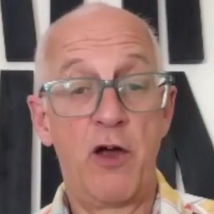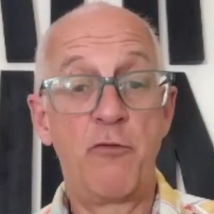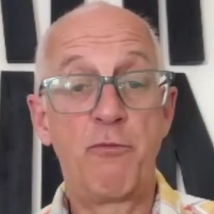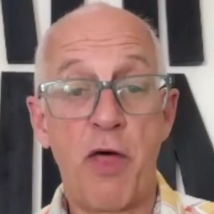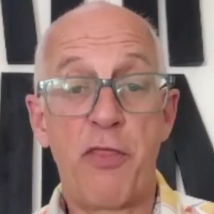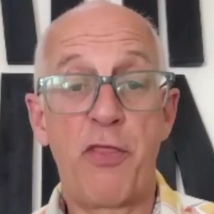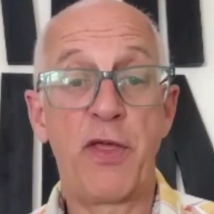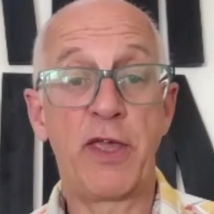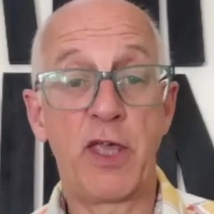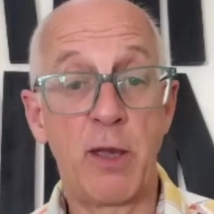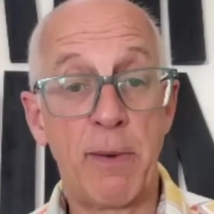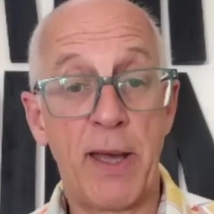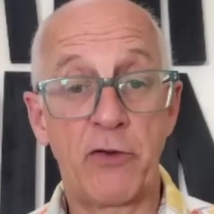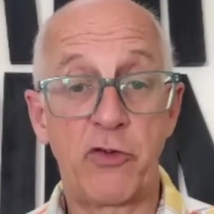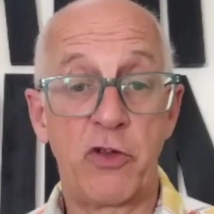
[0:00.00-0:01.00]
thinking
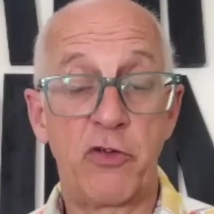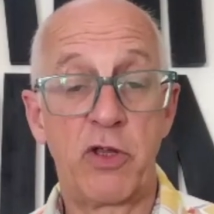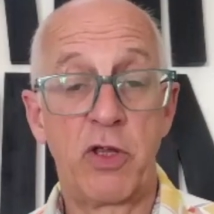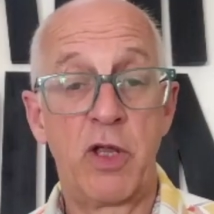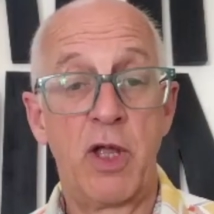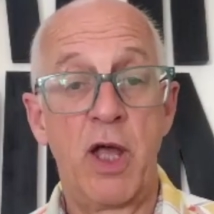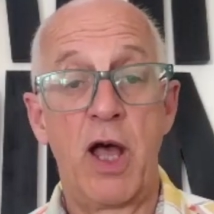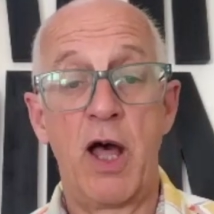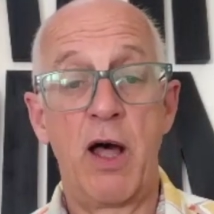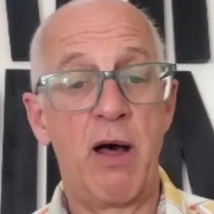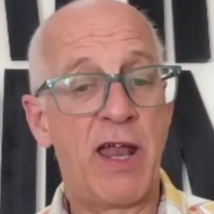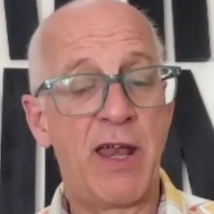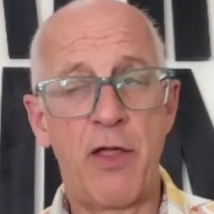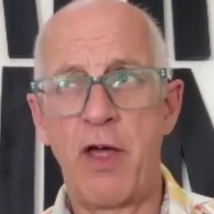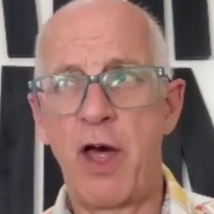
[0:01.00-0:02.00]
about it.
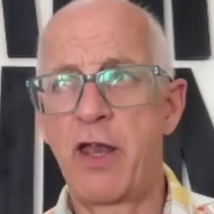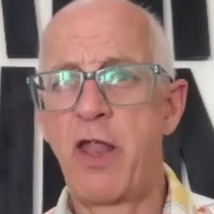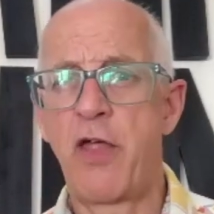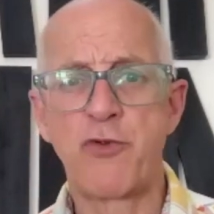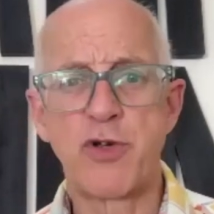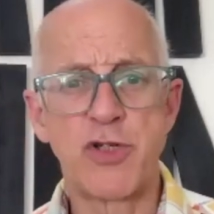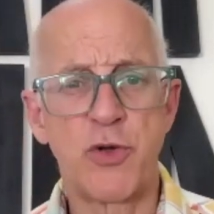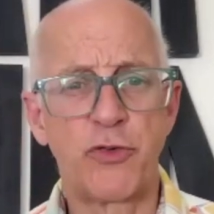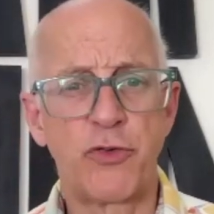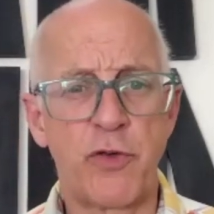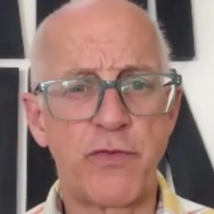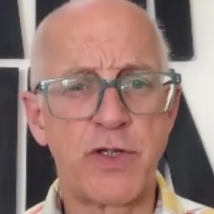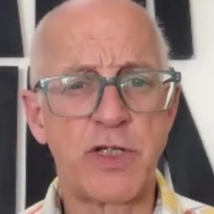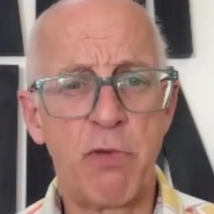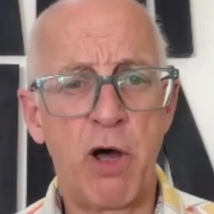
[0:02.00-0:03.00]
Another resource of
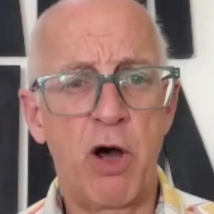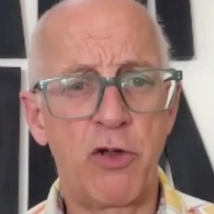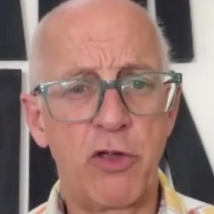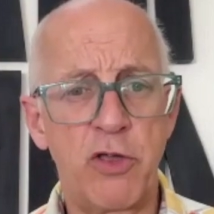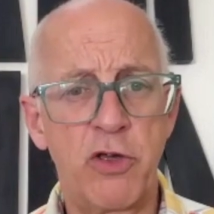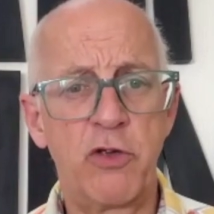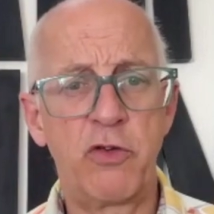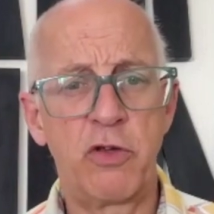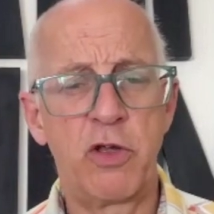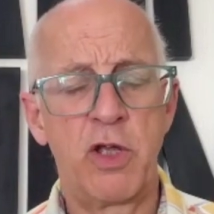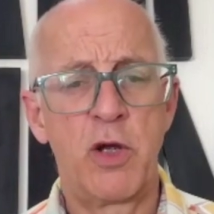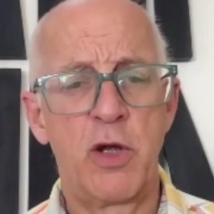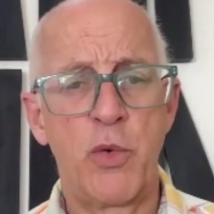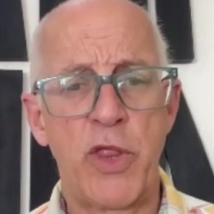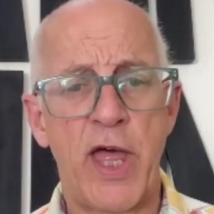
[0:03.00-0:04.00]
is Mark Good
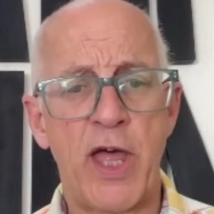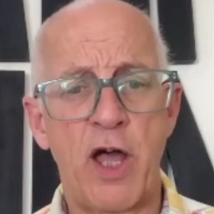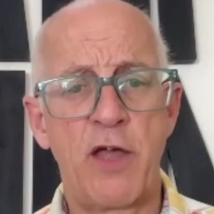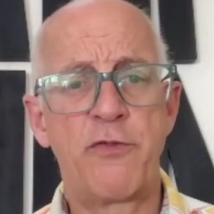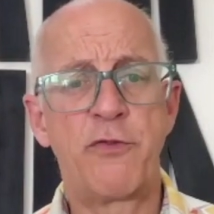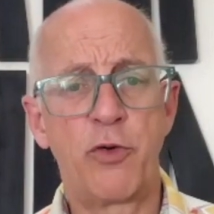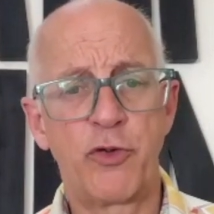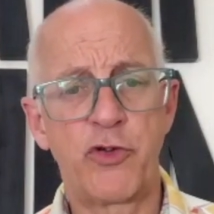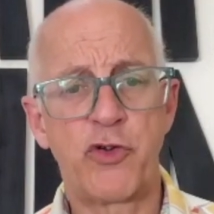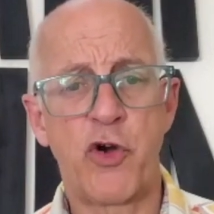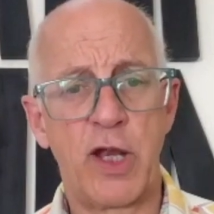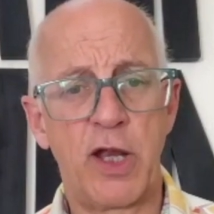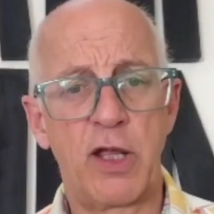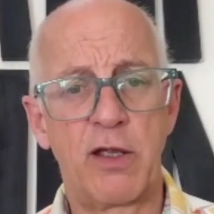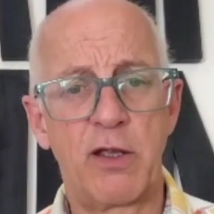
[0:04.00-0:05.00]
with AI Force
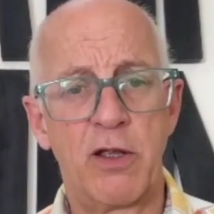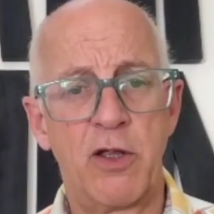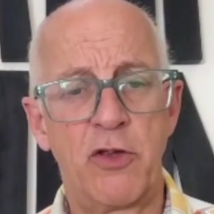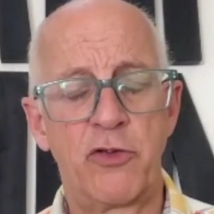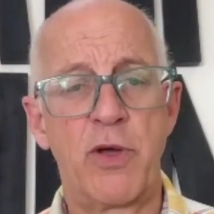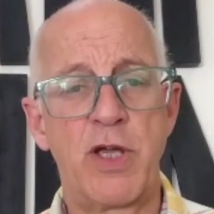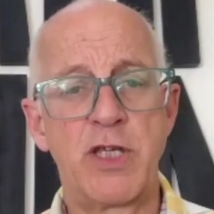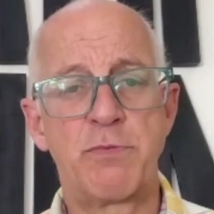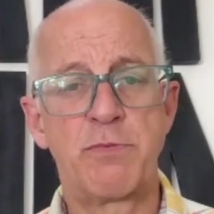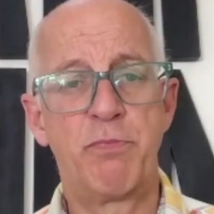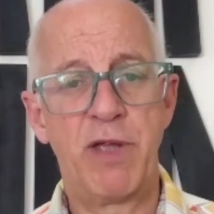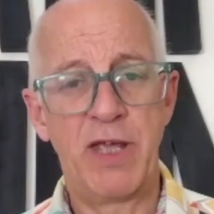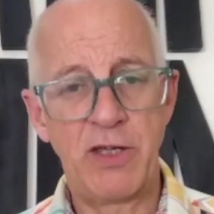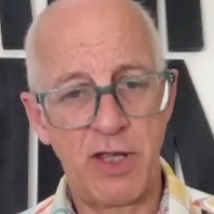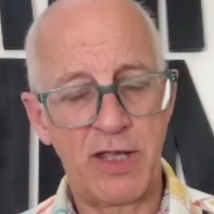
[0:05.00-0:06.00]
Training. So he's
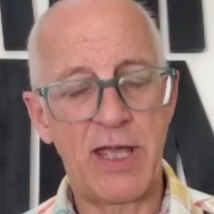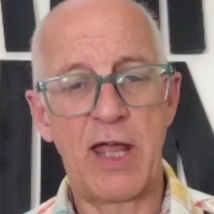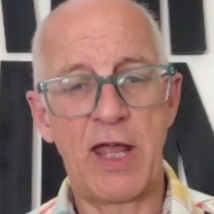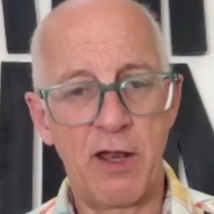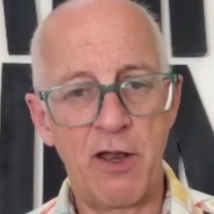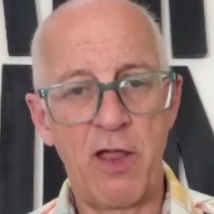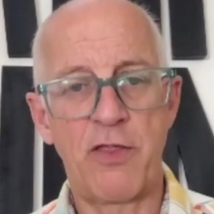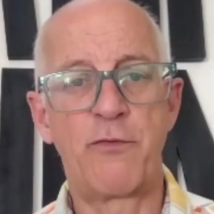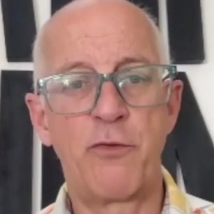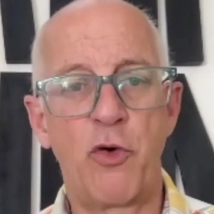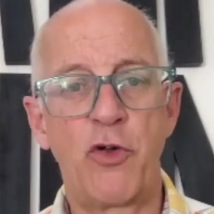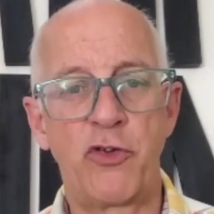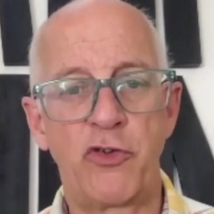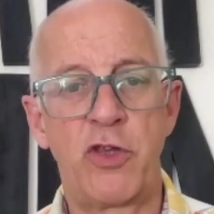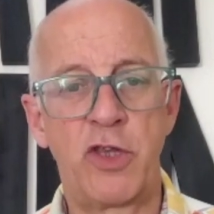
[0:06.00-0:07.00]
again another
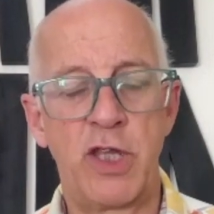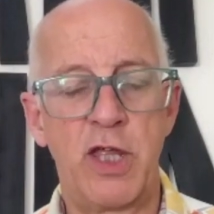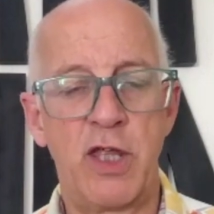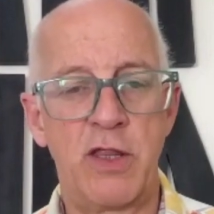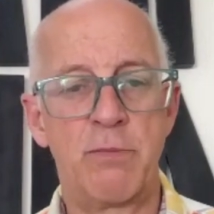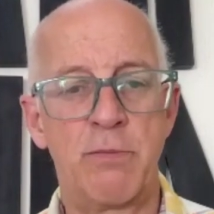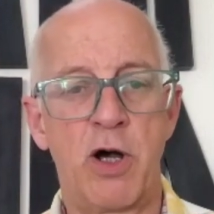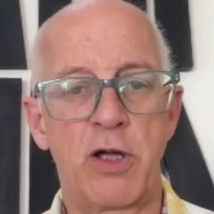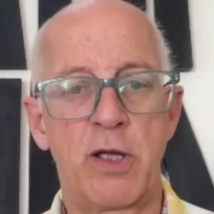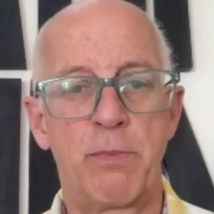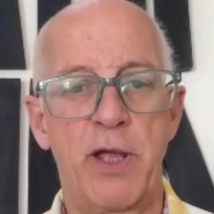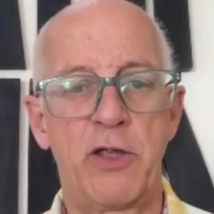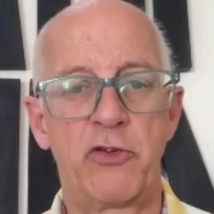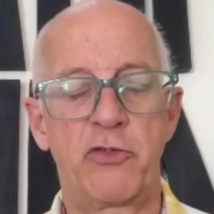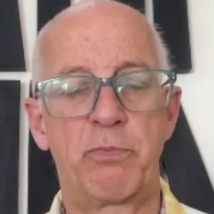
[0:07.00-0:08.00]
voice in the
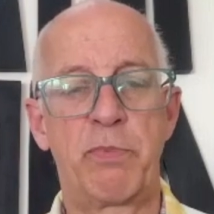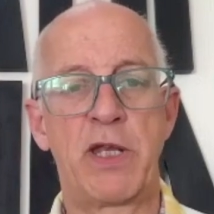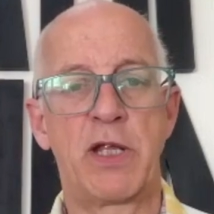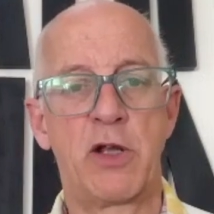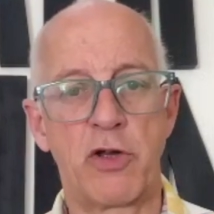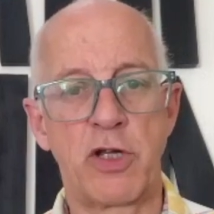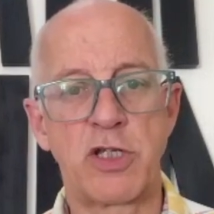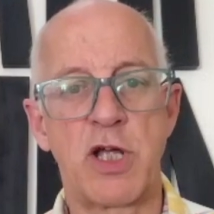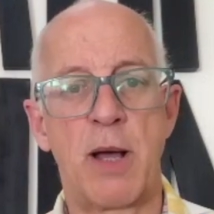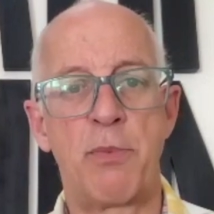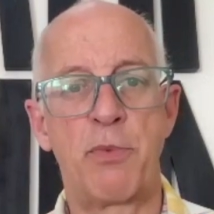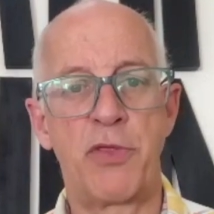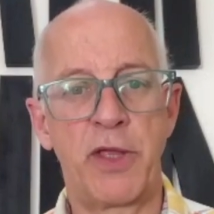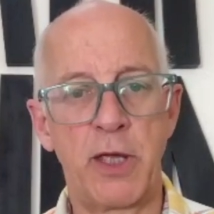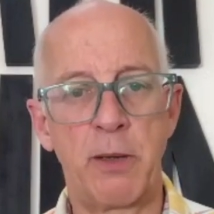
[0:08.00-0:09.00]
marketplace, spending a lot of time
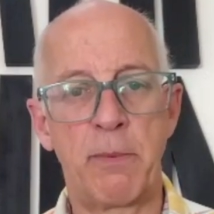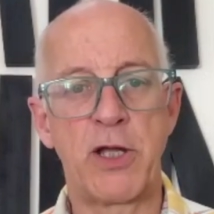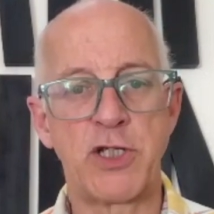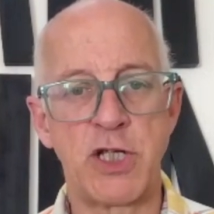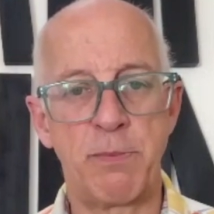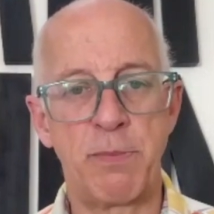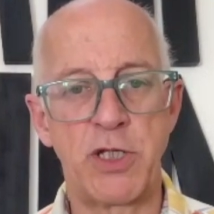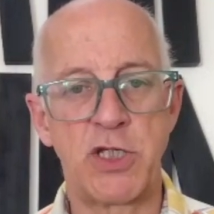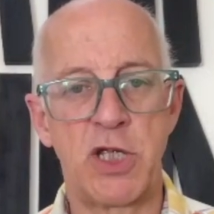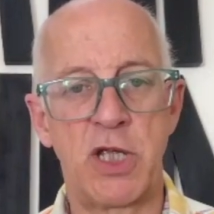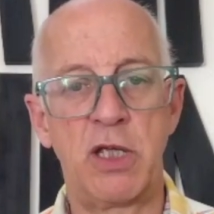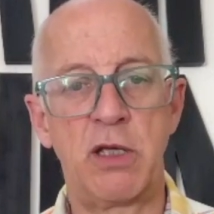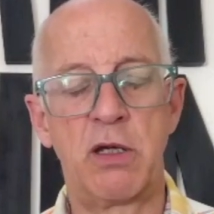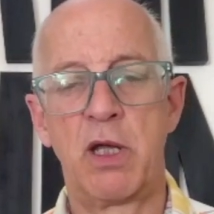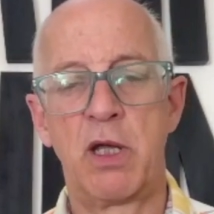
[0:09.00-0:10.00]
thinking about GPT.